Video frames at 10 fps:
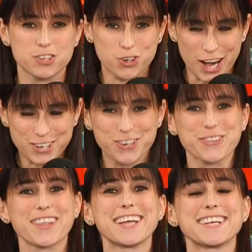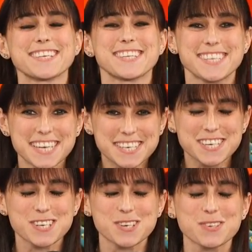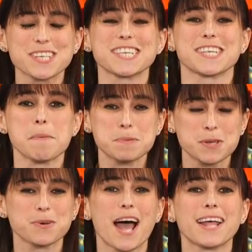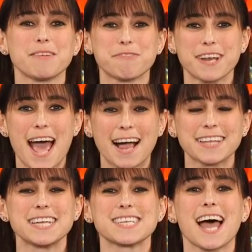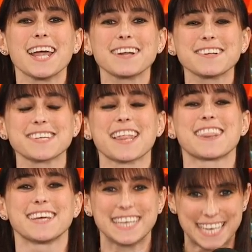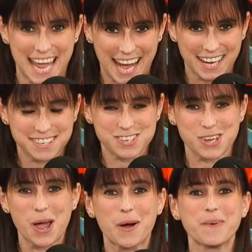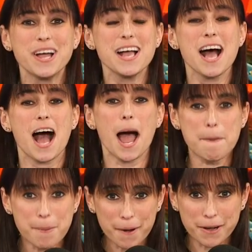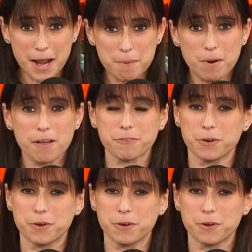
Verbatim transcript: Stranger Things season two. This is episode nine, the finale, titled The Gate. So I'm Perri Nemiroff.